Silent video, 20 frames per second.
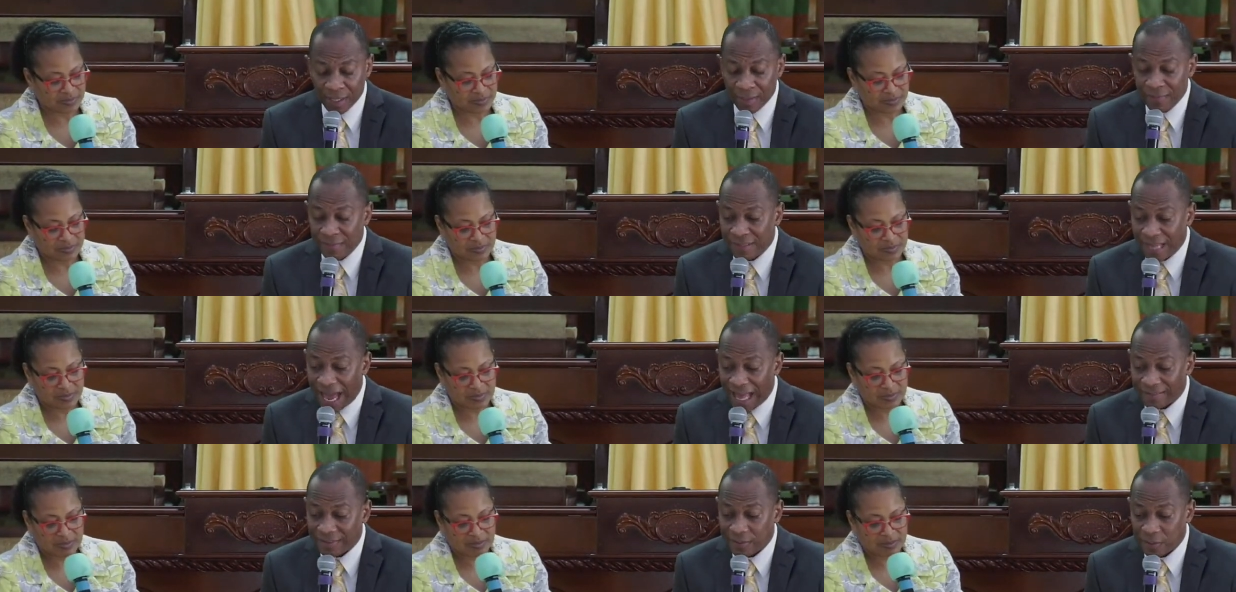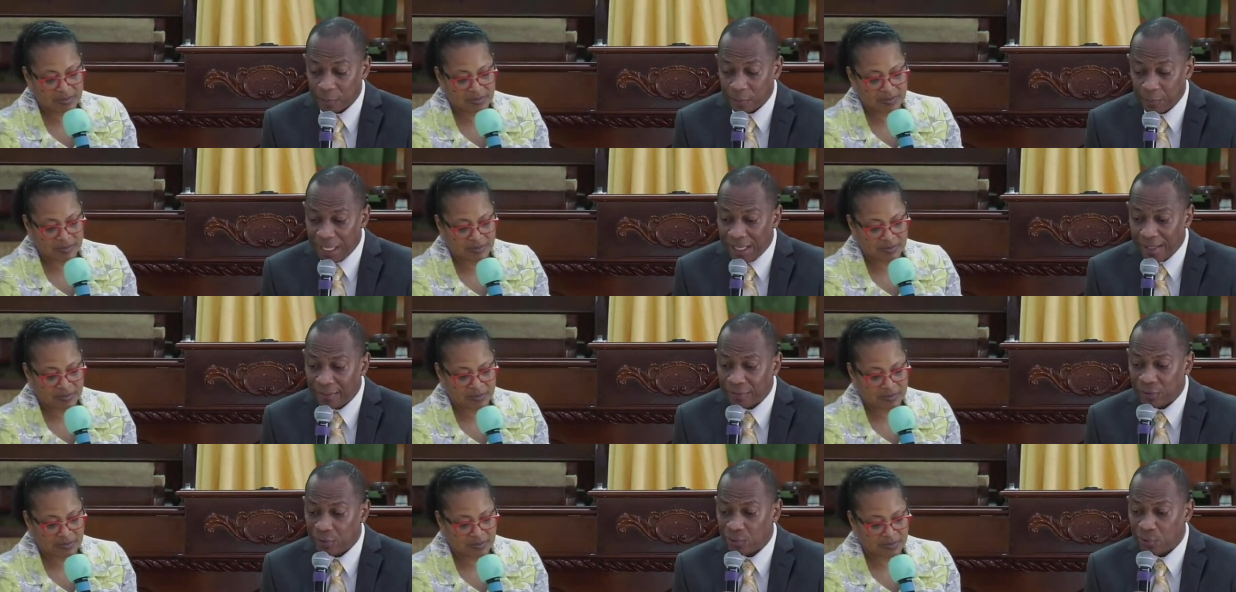Speaker 1: that
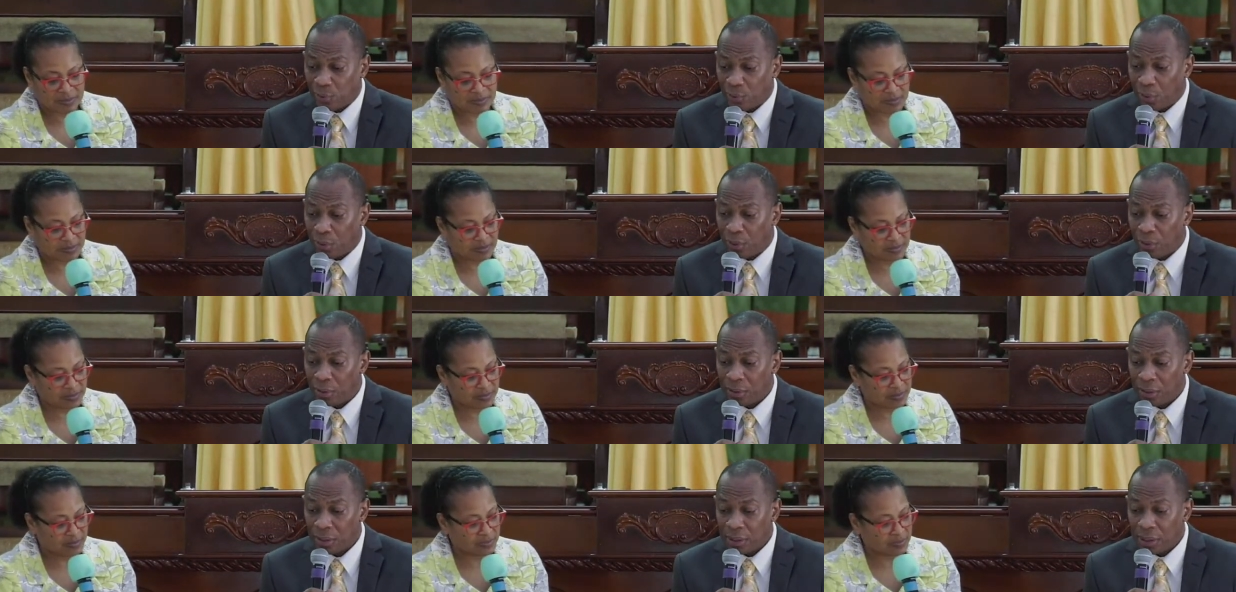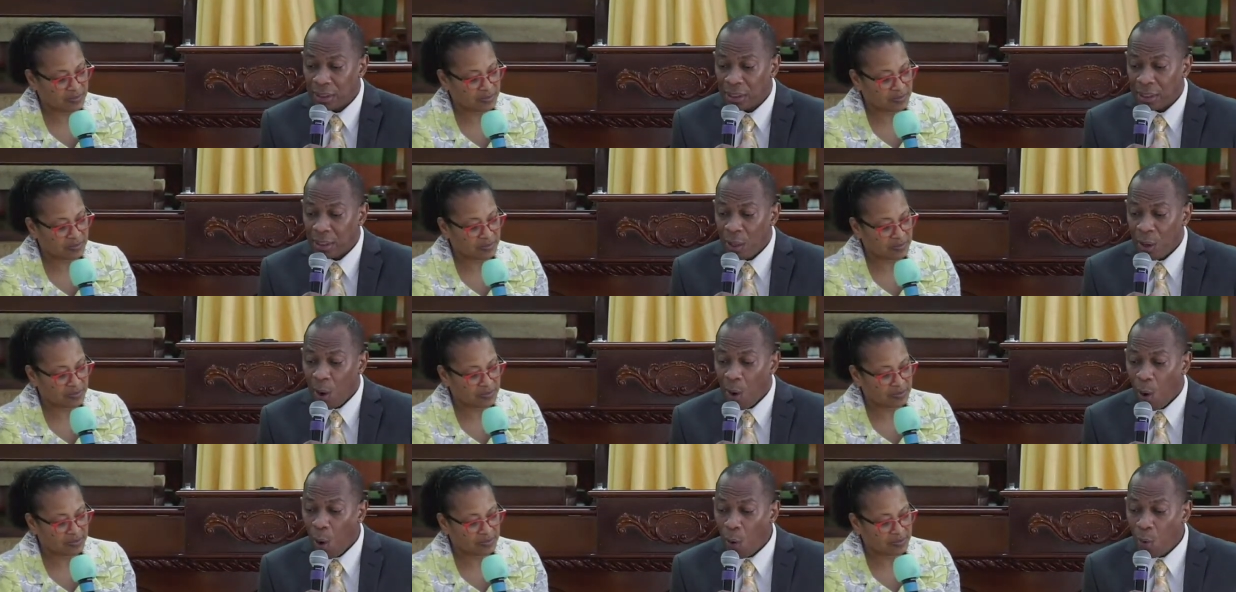speaks to
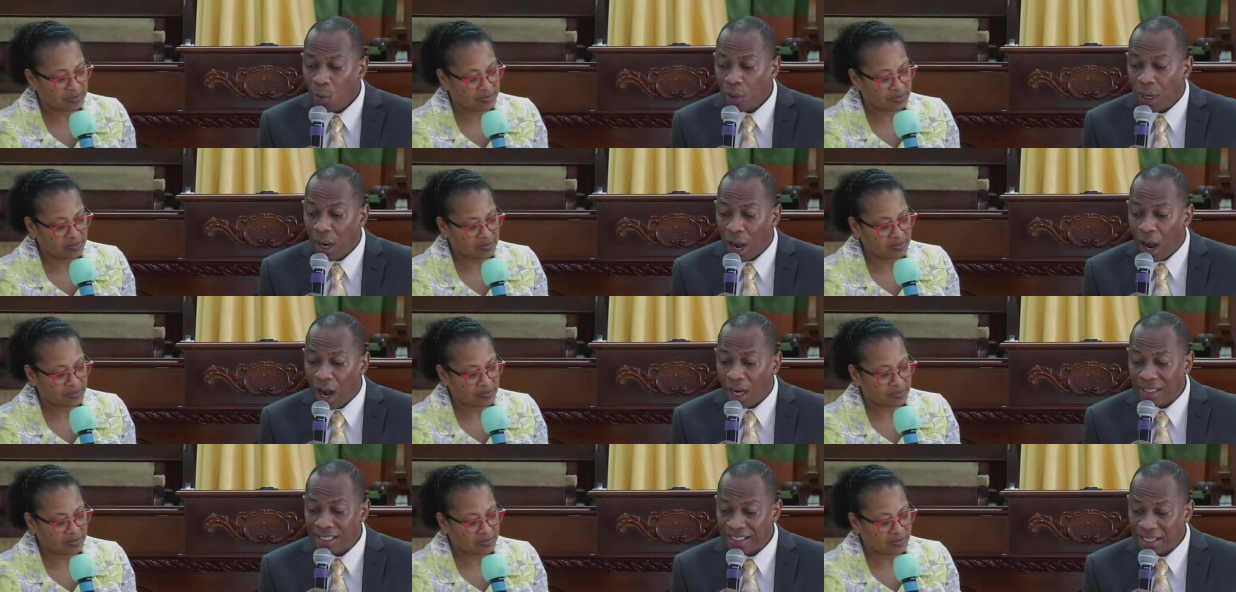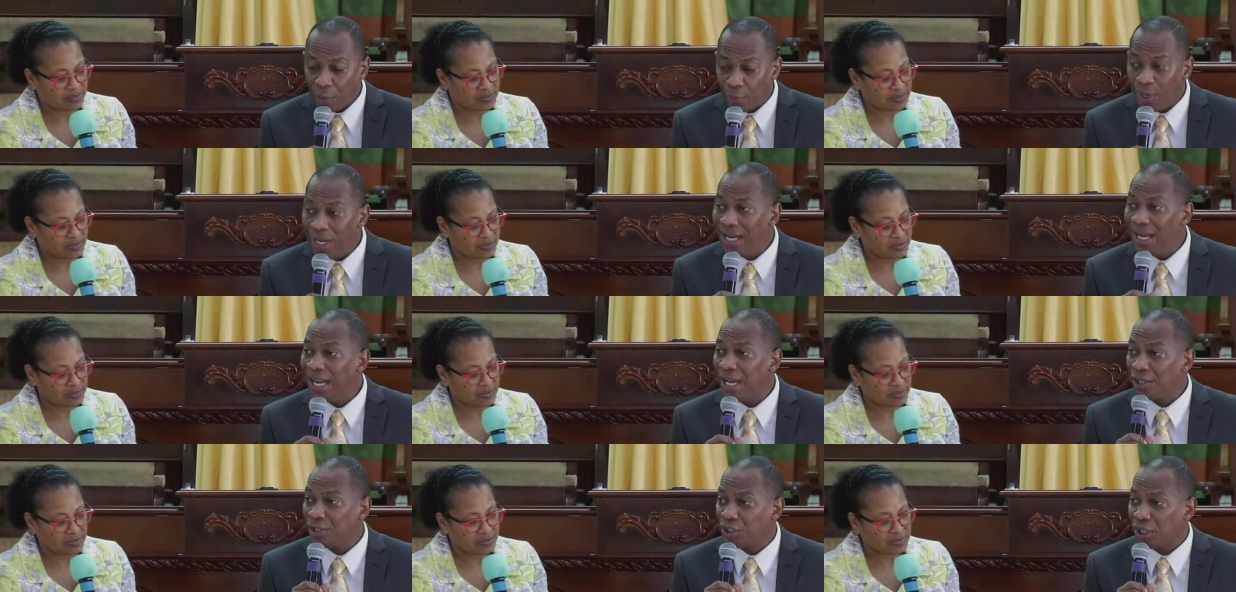how God is a
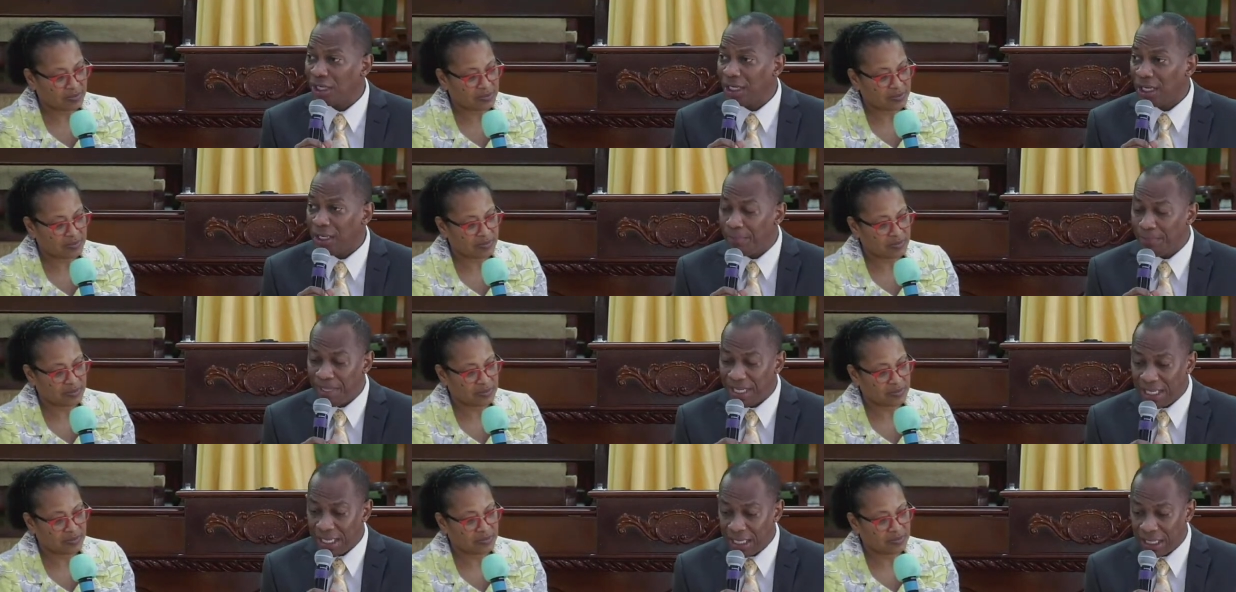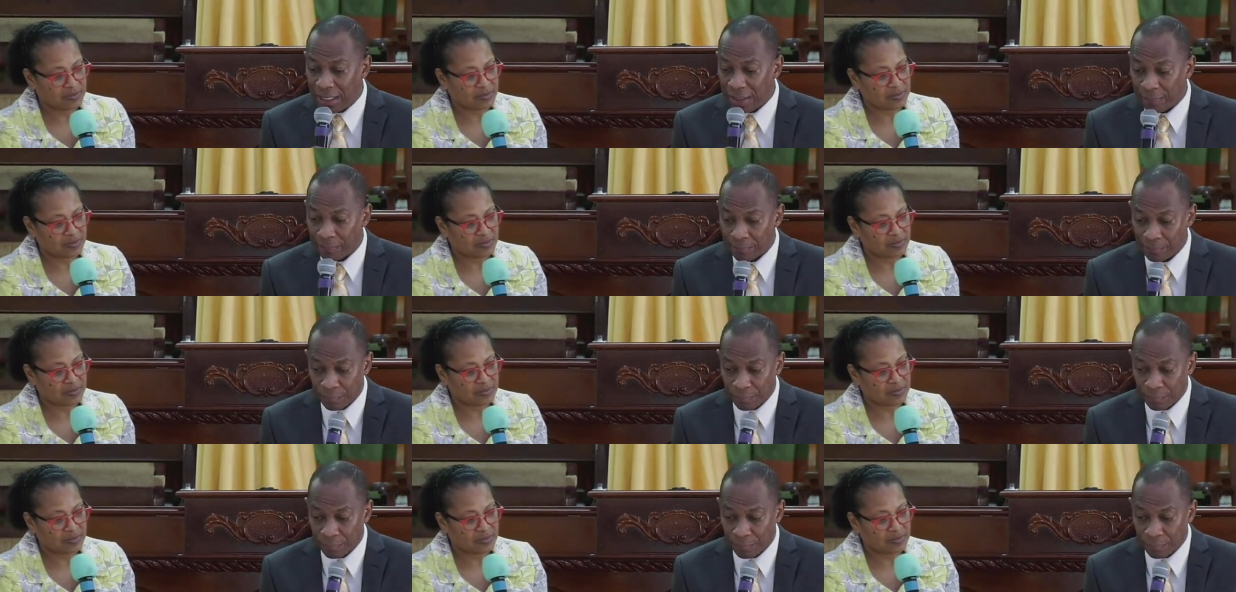relational being